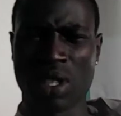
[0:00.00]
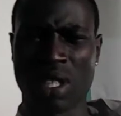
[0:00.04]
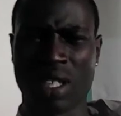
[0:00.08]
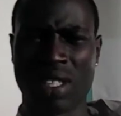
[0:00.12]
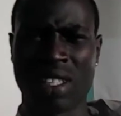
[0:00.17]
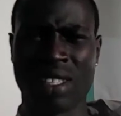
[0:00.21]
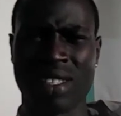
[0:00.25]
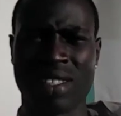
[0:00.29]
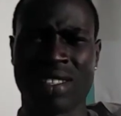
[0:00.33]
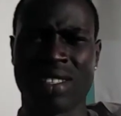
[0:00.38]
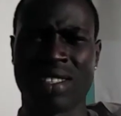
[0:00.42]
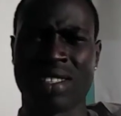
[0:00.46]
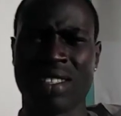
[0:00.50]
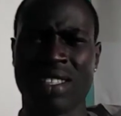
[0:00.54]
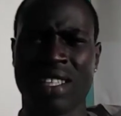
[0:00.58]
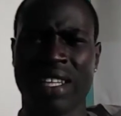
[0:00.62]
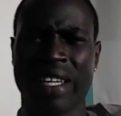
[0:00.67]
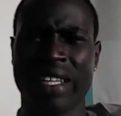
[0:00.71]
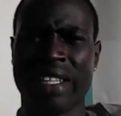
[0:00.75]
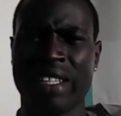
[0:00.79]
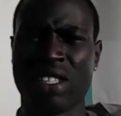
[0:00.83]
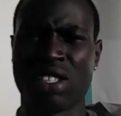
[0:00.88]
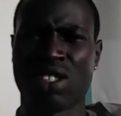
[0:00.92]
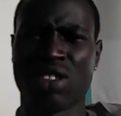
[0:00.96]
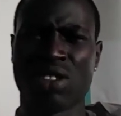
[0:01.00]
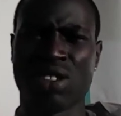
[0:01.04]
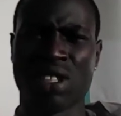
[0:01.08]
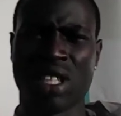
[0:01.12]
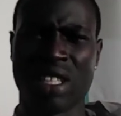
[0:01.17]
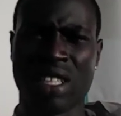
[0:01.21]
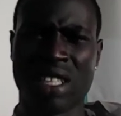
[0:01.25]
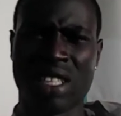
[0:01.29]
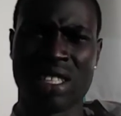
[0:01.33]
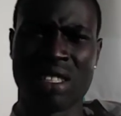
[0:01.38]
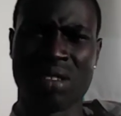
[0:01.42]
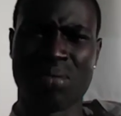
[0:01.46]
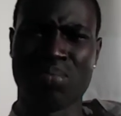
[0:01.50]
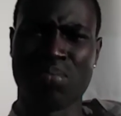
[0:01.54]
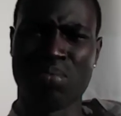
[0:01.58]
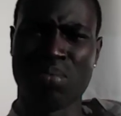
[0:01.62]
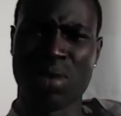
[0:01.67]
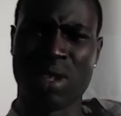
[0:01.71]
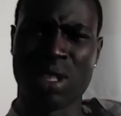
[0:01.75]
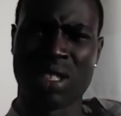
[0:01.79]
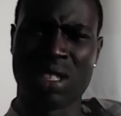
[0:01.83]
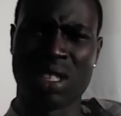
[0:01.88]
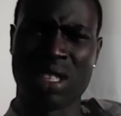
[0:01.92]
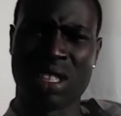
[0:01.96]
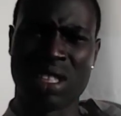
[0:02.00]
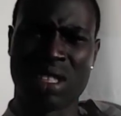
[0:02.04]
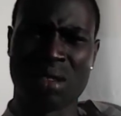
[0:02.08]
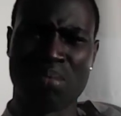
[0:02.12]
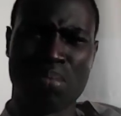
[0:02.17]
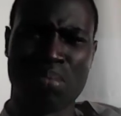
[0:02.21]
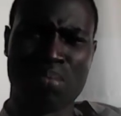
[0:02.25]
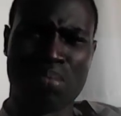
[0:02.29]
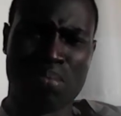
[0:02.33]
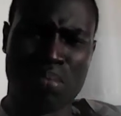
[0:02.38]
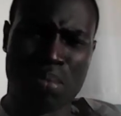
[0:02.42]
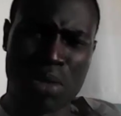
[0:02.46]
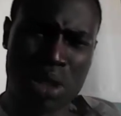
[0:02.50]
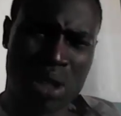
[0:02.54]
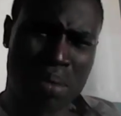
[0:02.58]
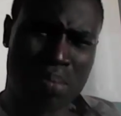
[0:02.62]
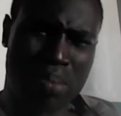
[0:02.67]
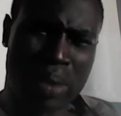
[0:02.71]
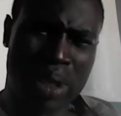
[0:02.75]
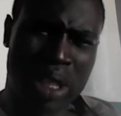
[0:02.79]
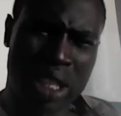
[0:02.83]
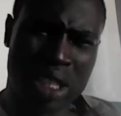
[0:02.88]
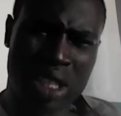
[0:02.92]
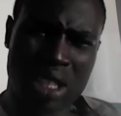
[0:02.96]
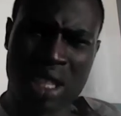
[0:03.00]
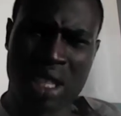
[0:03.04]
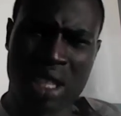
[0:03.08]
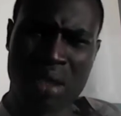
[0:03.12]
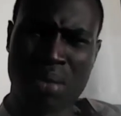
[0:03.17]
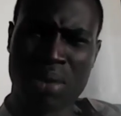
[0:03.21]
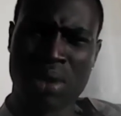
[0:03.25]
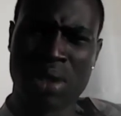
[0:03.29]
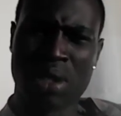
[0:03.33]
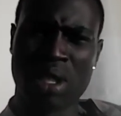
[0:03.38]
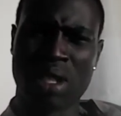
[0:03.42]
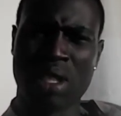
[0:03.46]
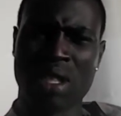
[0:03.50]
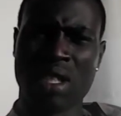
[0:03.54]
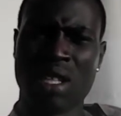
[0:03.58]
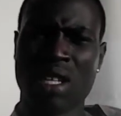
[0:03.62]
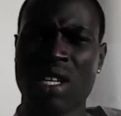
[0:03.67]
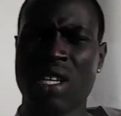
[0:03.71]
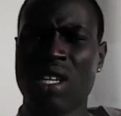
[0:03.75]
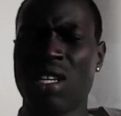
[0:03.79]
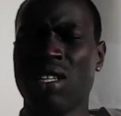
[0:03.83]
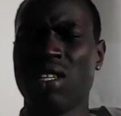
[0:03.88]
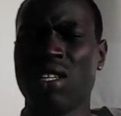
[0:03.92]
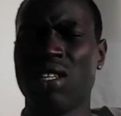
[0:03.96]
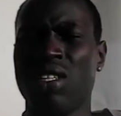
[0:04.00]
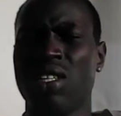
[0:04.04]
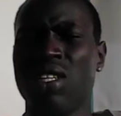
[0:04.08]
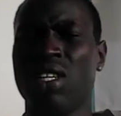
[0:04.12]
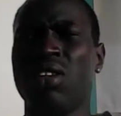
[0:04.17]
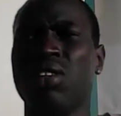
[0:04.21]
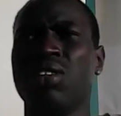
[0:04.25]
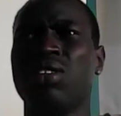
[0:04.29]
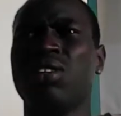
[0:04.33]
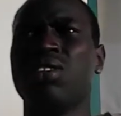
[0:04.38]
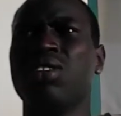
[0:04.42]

in this in this in this in this music production community, you know.